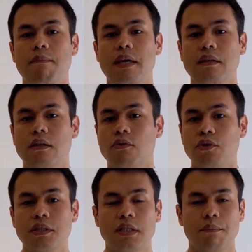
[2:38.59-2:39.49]
being the
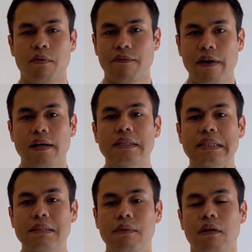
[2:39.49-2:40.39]
risk profile
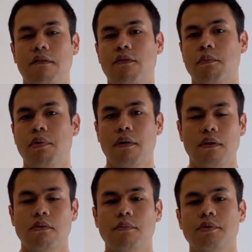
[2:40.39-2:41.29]
similar for
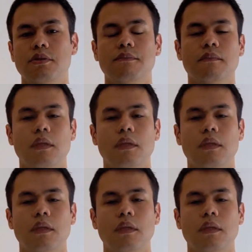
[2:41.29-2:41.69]
both groups.